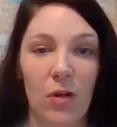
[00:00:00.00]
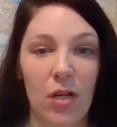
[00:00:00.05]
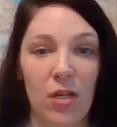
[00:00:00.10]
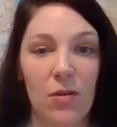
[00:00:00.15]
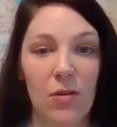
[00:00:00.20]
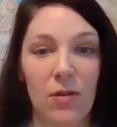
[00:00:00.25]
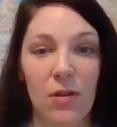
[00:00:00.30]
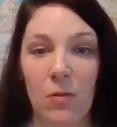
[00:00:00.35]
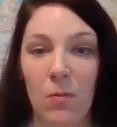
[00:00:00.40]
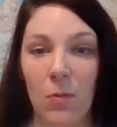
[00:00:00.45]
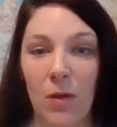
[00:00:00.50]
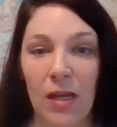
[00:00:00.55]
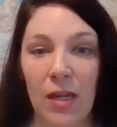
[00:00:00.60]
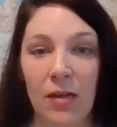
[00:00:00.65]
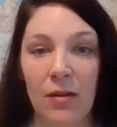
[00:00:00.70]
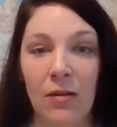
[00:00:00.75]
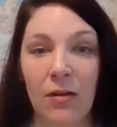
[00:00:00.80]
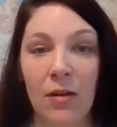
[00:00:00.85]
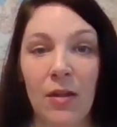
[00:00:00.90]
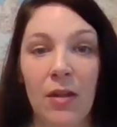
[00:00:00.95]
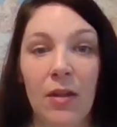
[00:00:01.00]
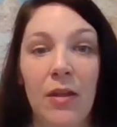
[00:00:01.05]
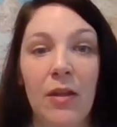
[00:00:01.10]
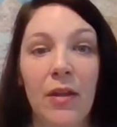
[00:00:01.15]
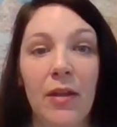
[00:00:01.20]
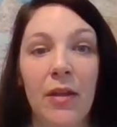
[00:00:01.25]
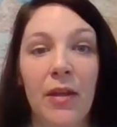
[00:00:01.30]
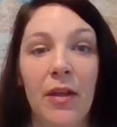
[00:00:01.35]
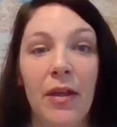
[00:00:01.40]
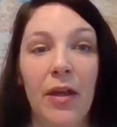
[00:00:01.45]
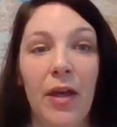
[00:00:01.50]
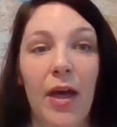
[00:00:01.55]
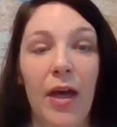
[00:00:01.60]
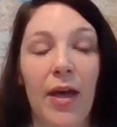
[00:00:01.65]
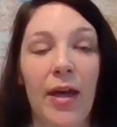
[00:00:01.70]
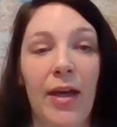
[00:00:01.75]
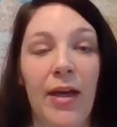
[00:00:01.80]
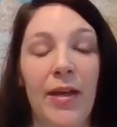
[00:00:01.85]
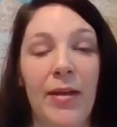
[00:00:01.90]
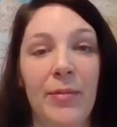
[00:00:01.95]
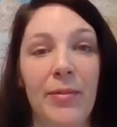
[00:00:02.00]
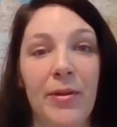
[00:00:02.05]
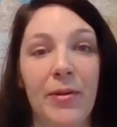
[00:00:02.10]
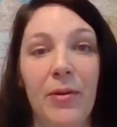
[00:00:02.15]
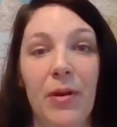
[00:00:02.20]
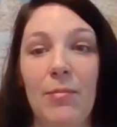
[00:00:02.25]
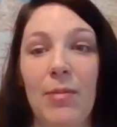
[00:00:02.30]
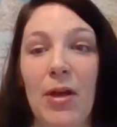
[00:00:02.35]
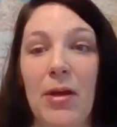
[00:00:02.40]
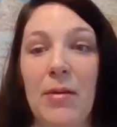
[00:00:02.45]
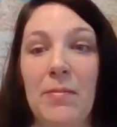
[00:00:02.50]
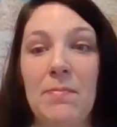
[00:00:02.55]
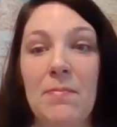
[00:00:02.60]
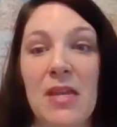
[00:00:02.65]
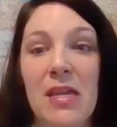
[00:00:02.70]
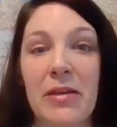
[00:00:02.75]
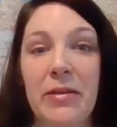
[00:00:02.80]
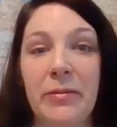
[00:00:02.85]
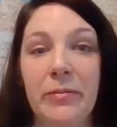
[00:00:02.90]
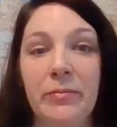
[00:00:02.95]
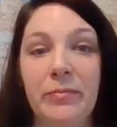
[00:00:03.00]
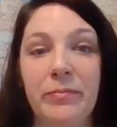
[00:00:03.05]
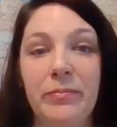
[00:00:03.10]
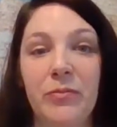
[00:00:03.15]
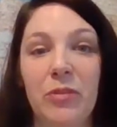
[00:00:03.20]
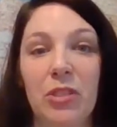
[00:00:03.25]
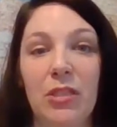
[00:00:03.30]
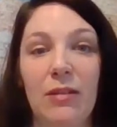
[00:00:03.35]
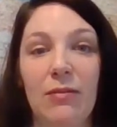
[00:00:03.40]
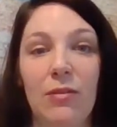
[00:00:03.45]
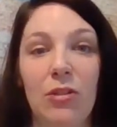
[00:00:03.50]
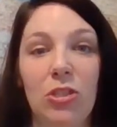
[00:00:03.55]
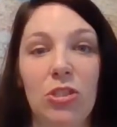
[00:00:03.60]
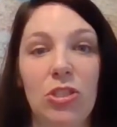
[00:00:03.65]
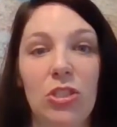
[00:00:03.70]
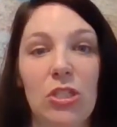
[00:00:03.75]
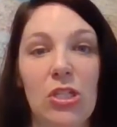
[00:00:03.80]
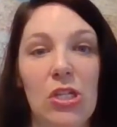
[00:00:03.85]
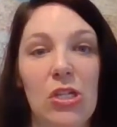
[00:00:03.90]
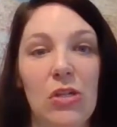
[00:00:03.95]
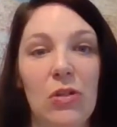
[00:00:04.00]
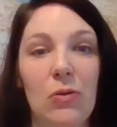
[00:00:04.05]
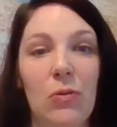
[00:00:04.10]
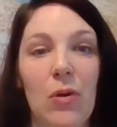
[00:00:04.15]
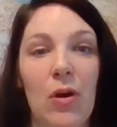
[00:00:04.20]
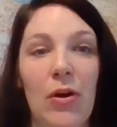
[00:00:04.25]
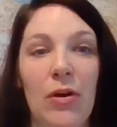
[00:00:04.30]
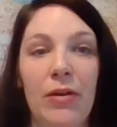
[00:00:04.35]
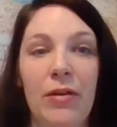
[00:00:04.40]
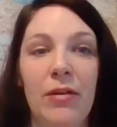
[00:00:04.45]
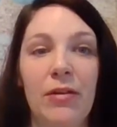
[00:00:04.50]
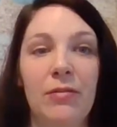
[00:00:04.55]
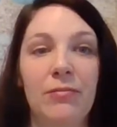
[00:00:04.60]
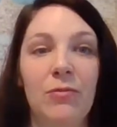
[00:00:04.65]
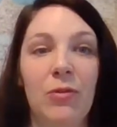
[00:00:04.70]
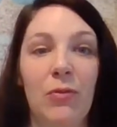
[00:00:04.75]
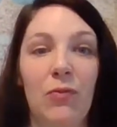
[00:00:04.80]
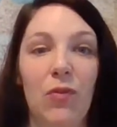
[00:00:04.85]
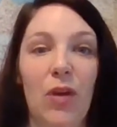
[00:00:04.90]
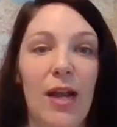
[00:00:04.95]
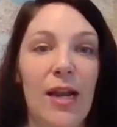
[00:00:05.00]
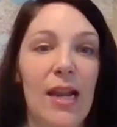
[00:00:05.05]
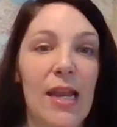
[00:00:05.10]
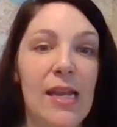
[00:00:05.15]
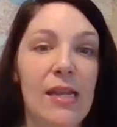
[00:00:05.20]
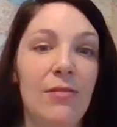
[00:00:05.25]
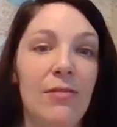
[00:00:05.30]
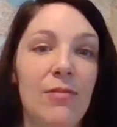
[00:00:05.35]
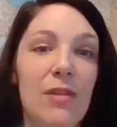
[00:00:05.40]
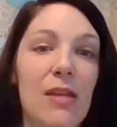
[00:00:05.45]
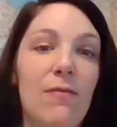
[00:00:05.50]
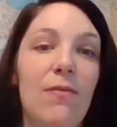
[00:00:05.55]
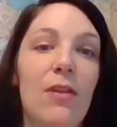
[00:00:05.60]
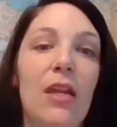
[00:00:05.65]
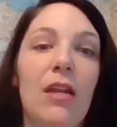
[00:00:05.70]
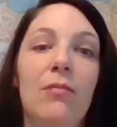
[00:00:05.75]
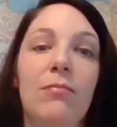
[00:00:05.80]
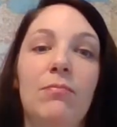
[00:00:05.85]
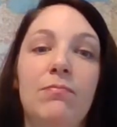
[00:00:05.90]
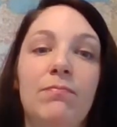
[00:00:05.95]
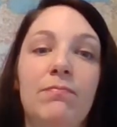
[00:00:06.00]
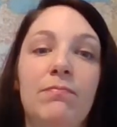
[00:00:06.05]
where you can win a Grubhub meal delivered to you on Friday evening.